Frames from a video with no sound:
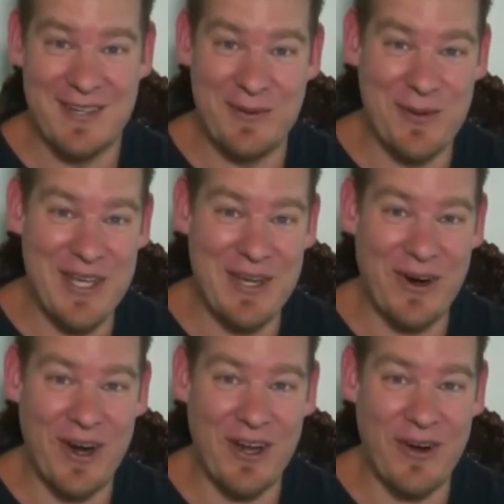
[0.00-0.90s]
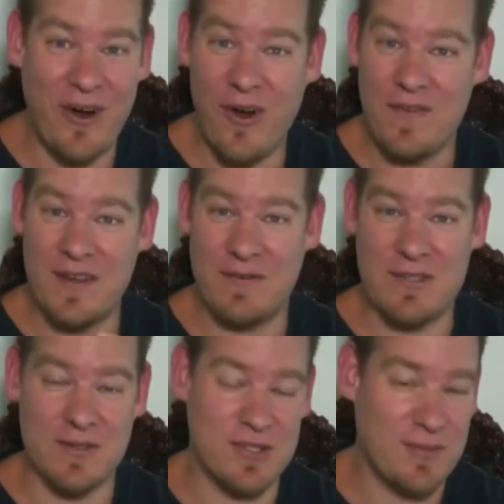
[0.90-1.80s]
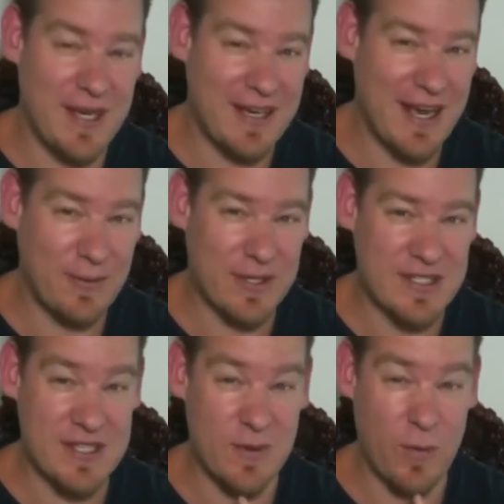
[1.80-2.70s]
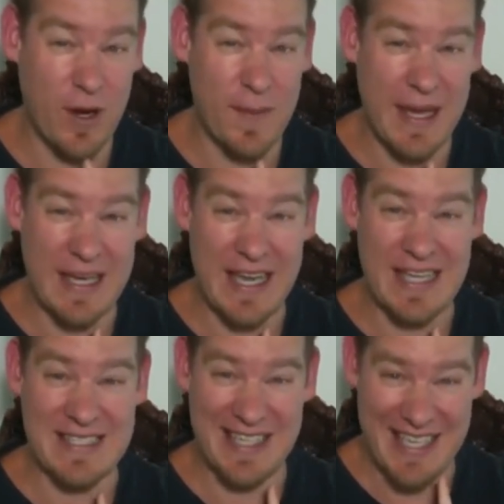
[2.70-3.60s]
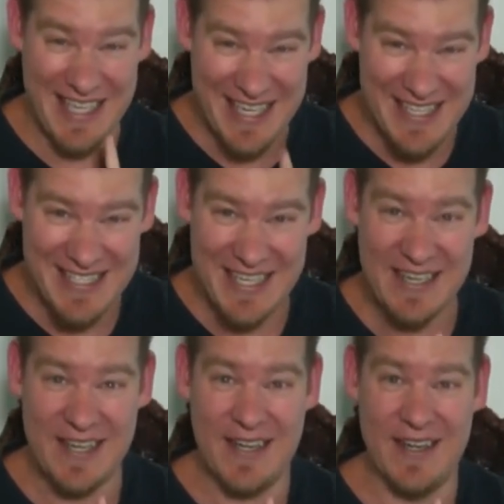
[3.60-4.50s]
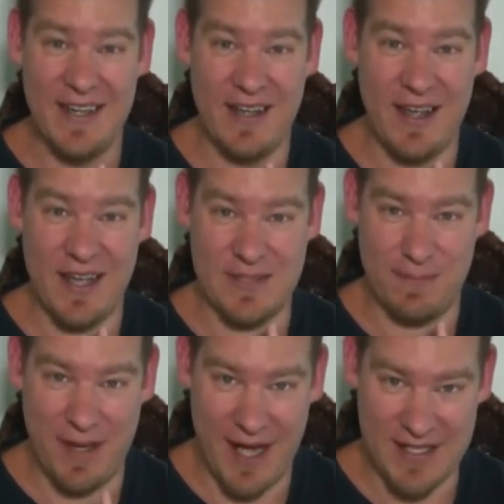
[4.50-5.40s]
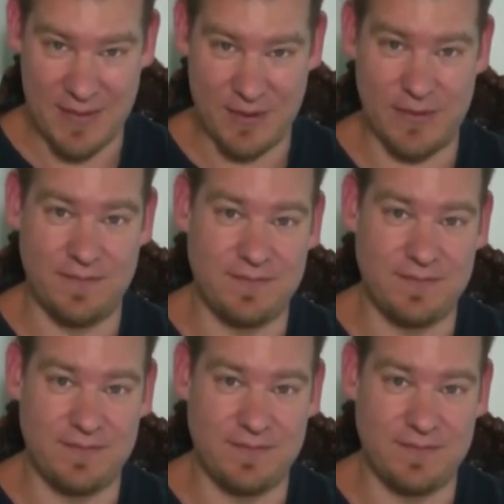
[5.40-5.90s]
We are on all the different social media networks because we want to make it as easy as possible